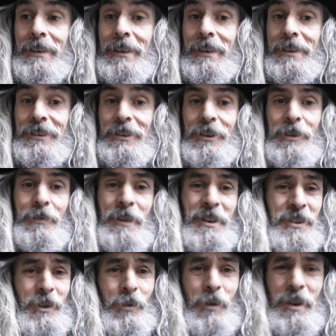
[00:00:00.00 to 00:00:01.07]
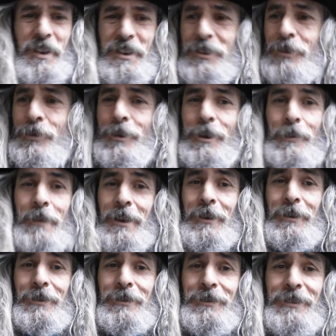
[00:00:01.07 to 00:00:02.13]
There's so much I want to talk
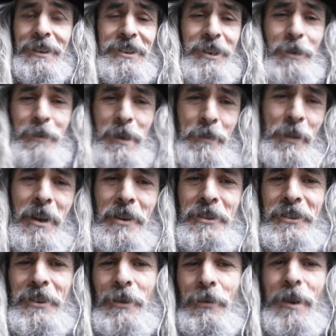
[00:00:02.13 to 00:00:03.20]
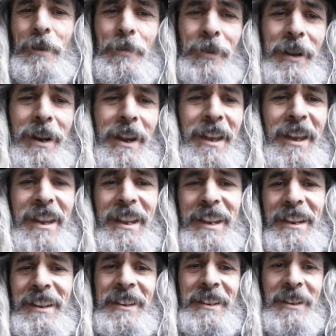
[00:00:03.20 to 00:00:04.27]
about. There's so many parts I want to
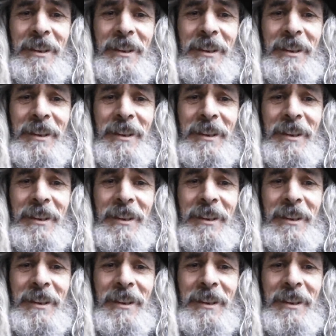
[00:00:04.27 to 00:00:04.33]
play.